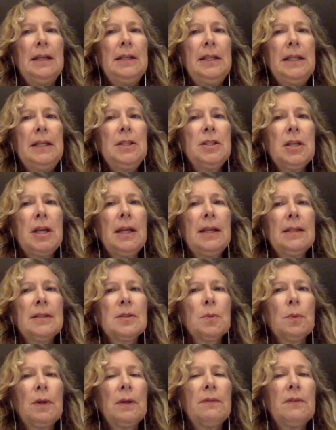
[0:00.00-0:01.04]
TJ
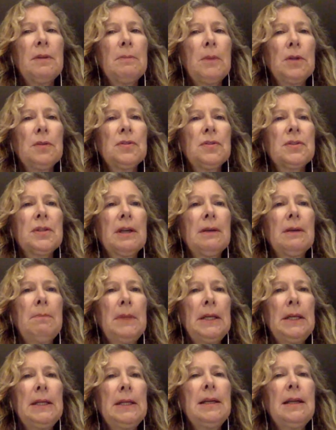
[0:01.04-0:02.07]
is one of the most
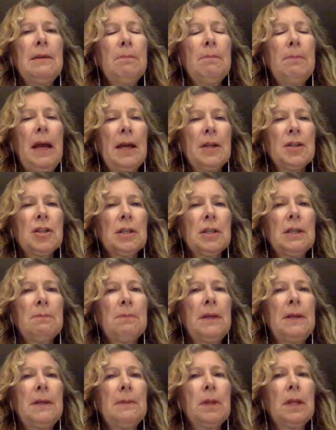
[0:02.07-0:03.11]
committed and
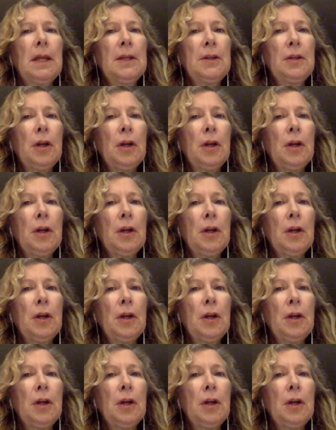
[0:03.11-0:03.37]
passionate people I